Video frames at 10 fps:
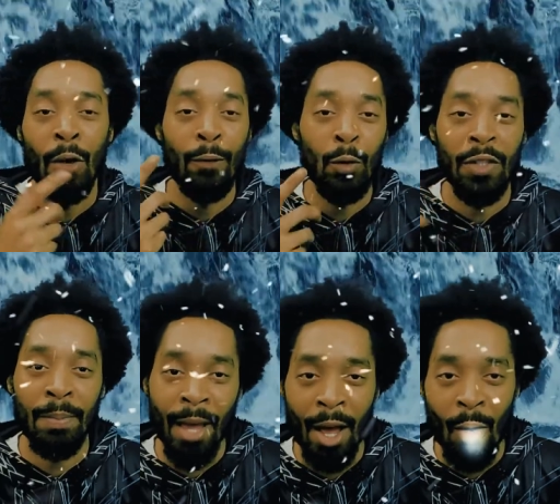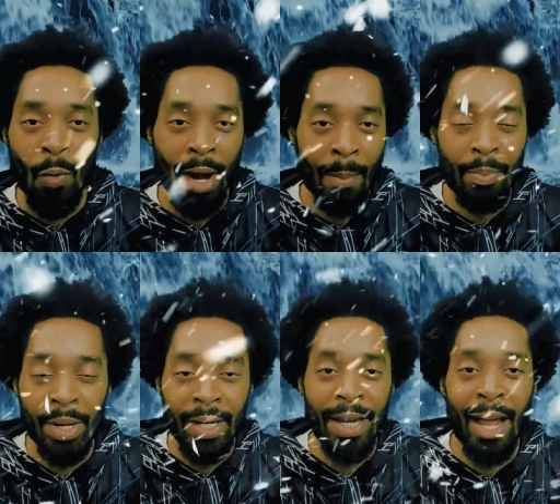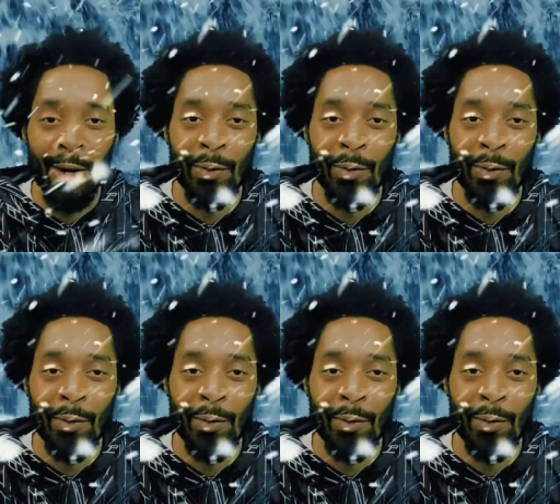if you smell what I'm putting down